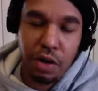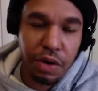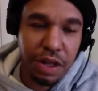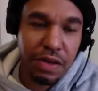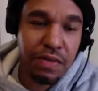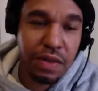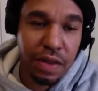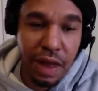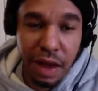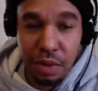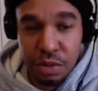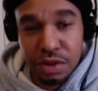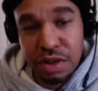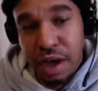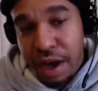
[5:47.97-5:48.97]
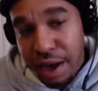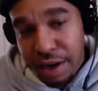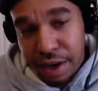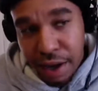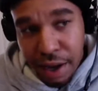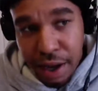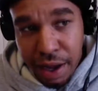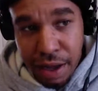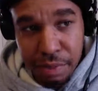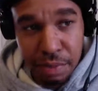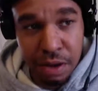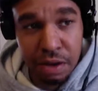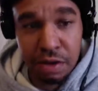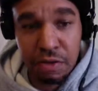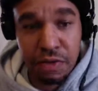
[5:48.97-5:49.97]
Even that was kind of high,
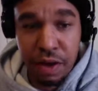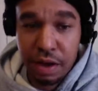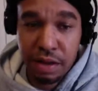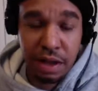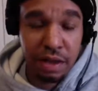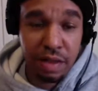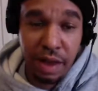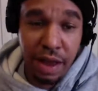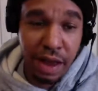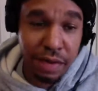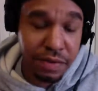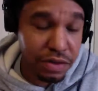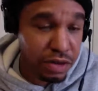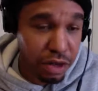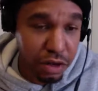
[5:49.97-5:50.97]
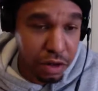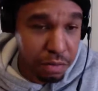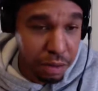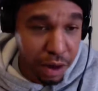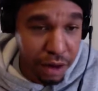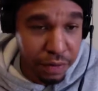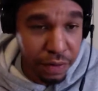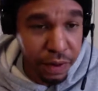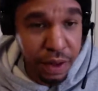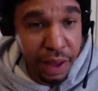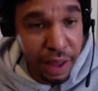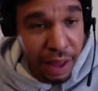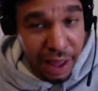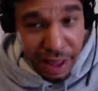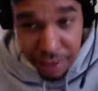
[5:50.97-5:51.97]
being the fact that they haven't turned a profit
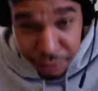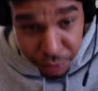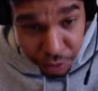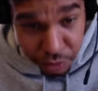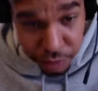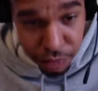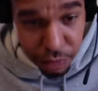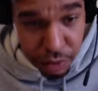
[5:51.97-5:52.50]
ever.